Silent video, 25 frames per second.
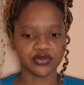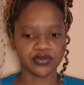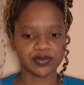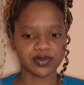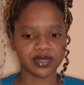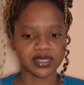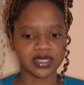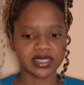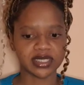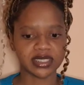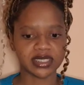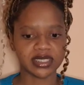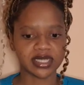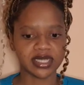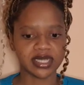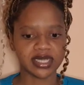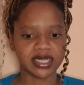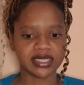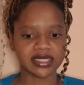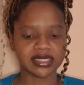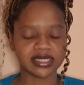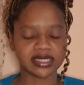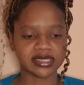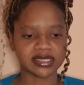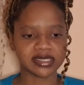but it
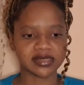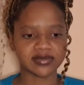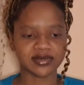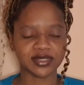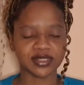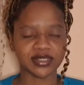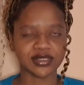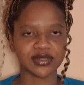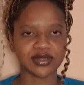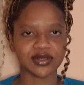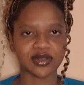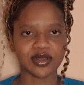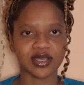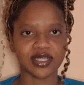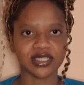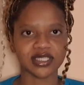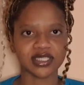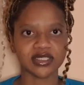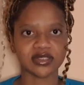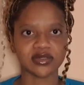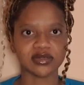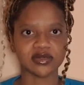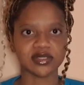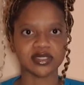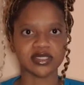doesn't mean you can't
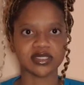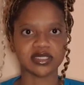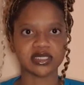do it.